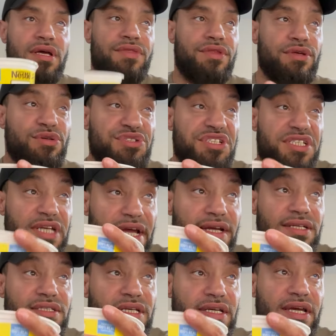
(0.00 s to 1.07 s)
then you shake
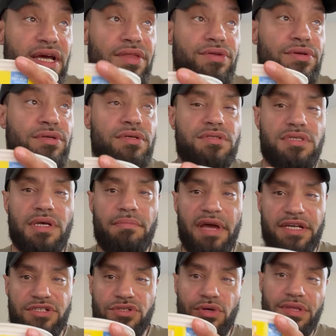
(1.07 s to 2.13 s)
it together to
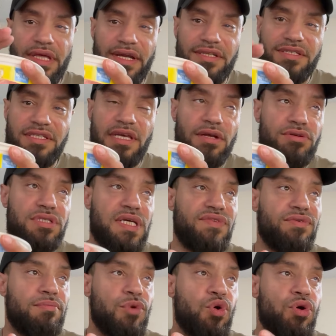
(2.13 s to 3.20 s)
make sure that it settles
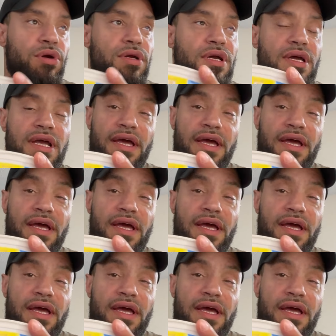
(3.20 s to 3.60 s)
even more.